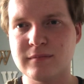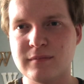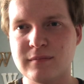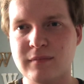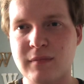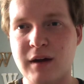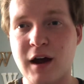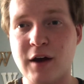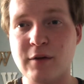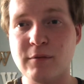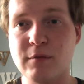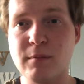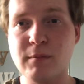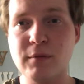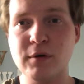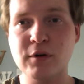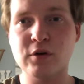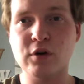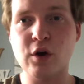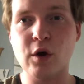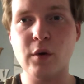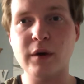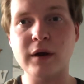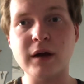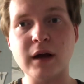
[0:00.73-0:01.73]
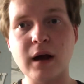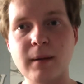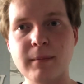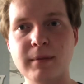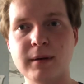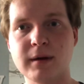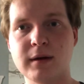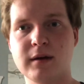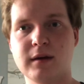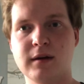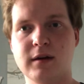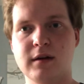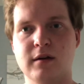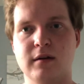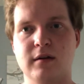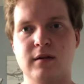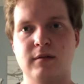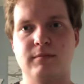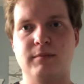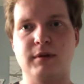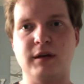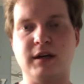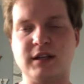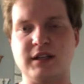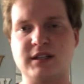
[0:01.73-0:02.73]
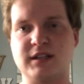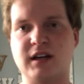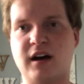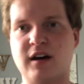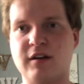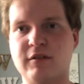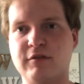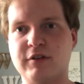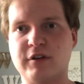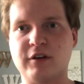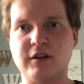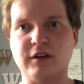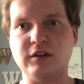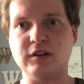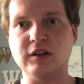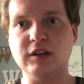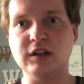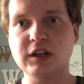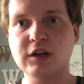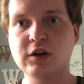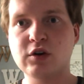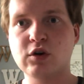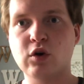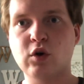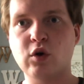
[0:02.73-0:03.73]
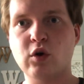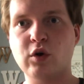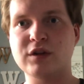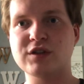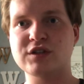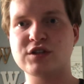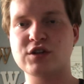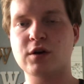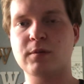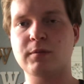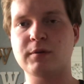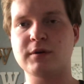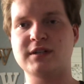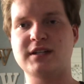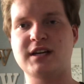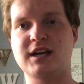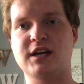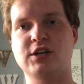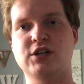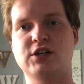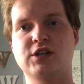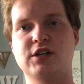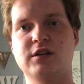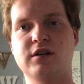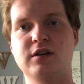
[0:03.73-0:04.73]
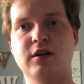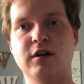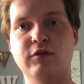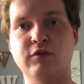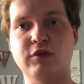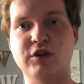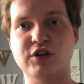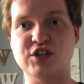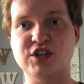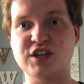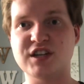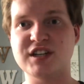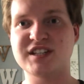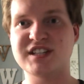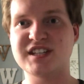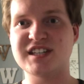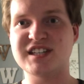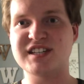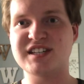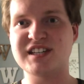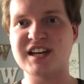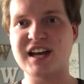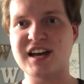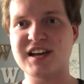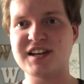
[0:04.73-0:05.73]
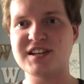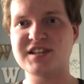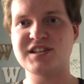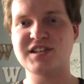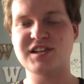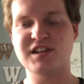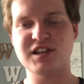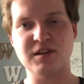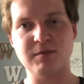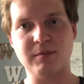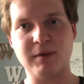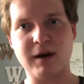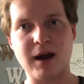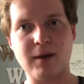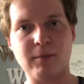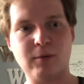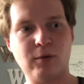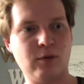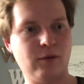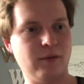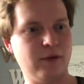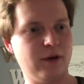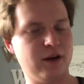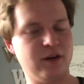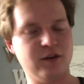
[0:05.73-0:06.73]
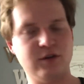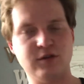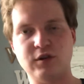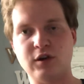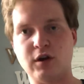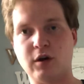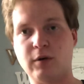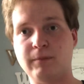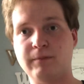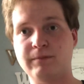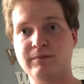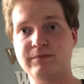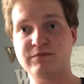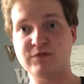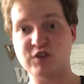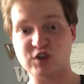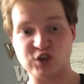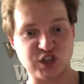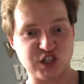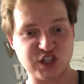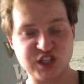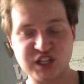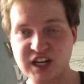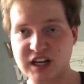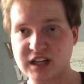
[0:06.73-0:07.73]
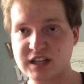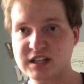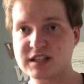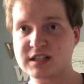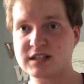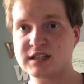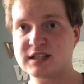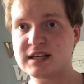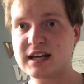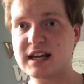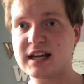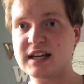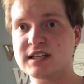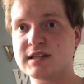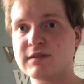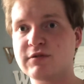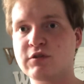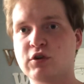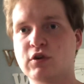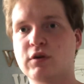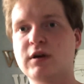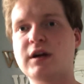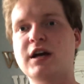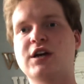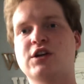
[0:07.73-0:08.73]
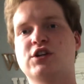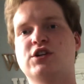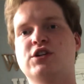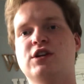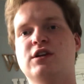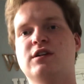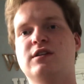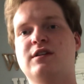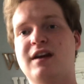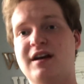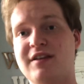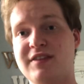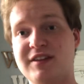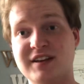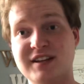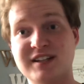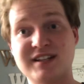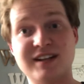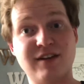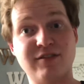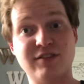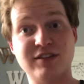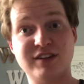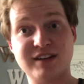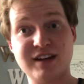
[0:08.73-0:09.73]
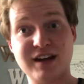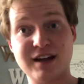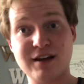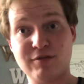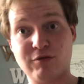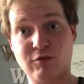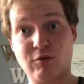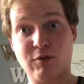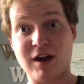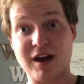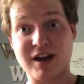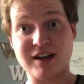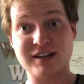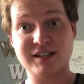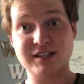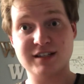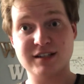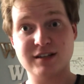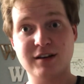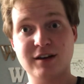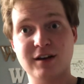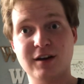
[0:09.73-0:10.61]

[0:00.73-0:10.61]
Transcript: I remember growing up being taught a very literal interpretation of what Genesis says in the Bible. There's 6 days of creation and then a seventh day of rest.